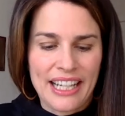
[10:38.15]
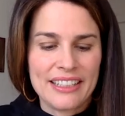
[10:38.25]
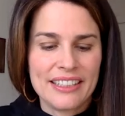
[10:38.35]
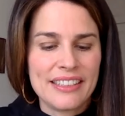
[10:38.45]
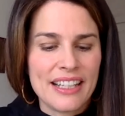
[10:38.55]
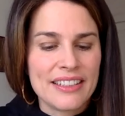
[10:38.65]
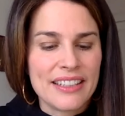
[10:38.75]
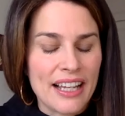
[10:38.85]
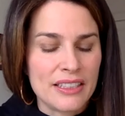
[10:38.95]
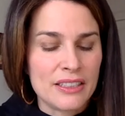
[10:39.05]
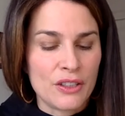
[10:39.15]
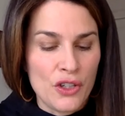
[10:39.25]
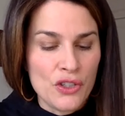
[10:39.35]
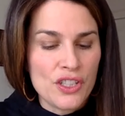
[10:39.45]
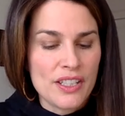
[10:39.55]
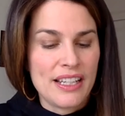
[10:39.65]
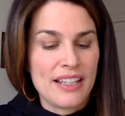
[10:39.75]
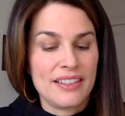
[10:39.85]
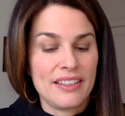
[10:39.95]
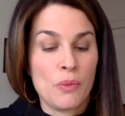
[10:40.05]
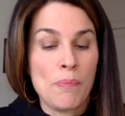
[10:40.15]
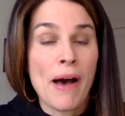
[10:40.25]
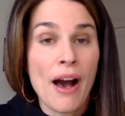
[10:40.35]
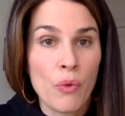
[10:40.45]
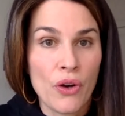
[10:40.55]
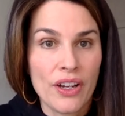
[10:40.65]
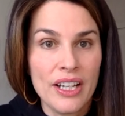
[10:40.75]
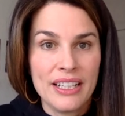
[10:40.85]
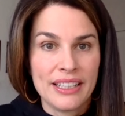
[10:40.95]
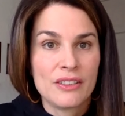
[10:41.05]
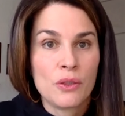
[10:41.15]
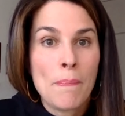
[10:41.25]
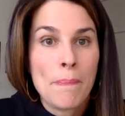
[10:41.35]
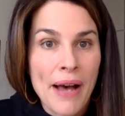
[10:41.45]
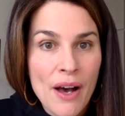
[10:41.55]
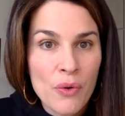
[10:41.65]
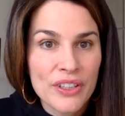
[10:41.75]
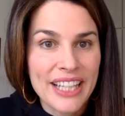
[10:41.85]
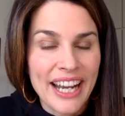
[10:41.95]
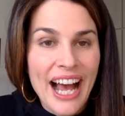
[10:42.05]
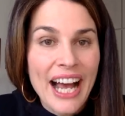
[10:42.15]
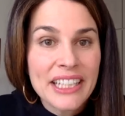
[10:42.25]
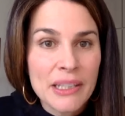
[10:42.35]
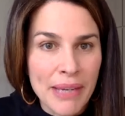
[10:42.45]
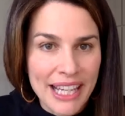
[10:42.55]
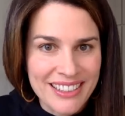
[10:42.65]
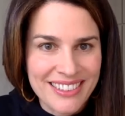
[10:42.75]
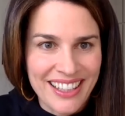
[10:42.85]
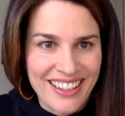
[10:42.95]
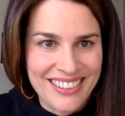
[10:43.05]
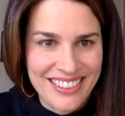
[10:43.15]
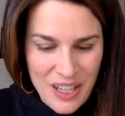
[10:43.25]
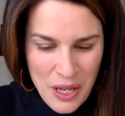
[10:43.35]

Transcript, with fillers: And he says that consciousness is a power, it's a power that animates us